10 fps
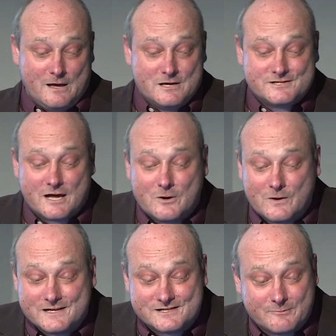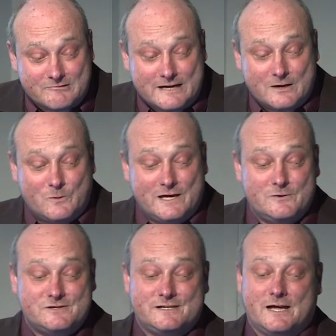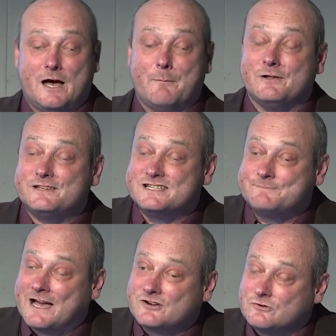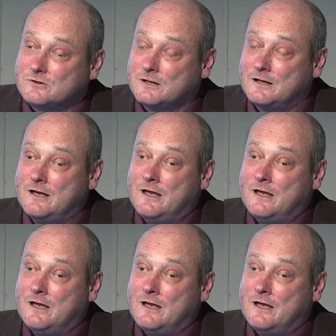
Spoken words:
So in summary, we used a multispectral,